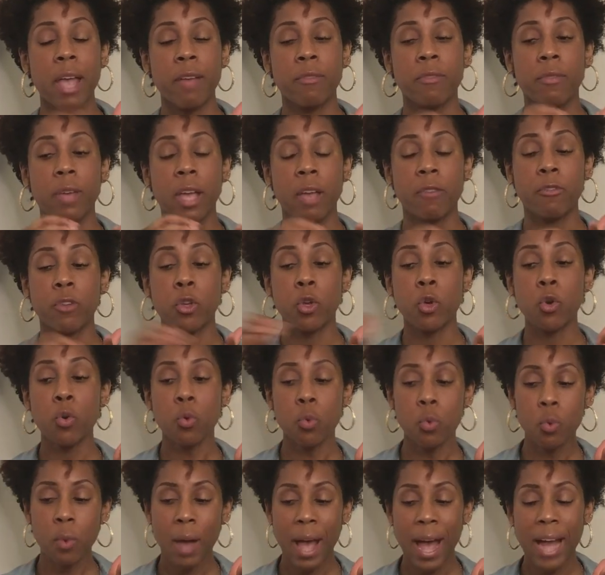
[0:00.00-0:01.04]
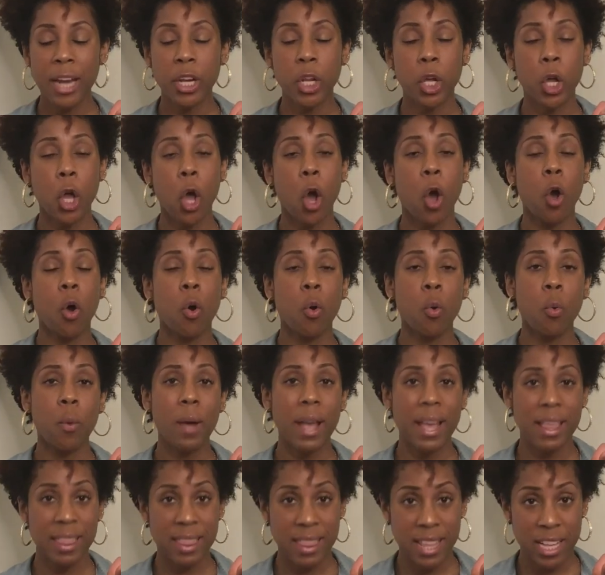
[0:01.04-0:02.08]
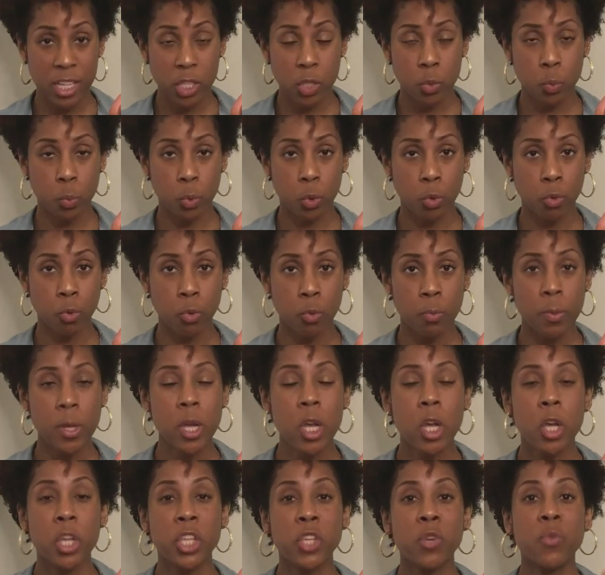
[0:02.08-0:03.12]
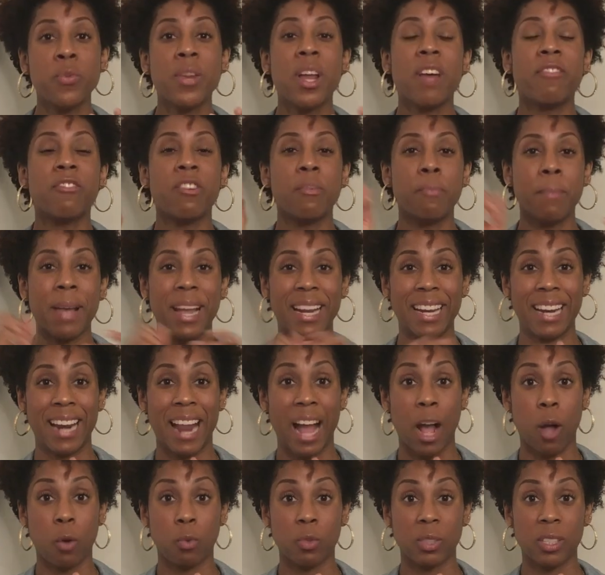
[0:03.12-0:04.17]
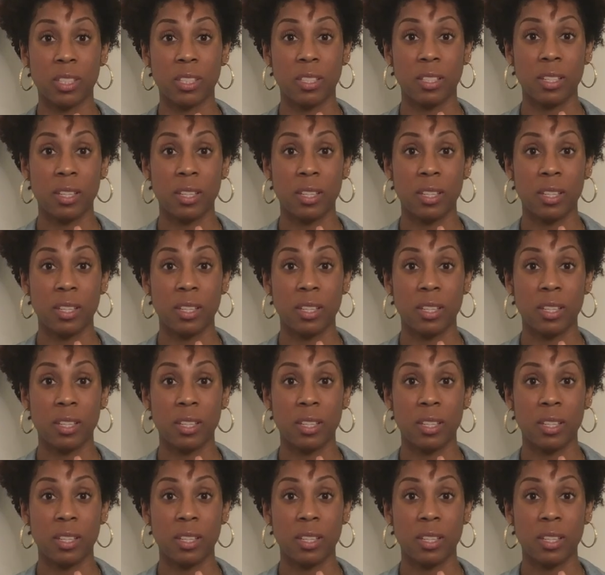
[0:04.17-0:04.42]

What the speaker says: you had to go in this room, you never made it out,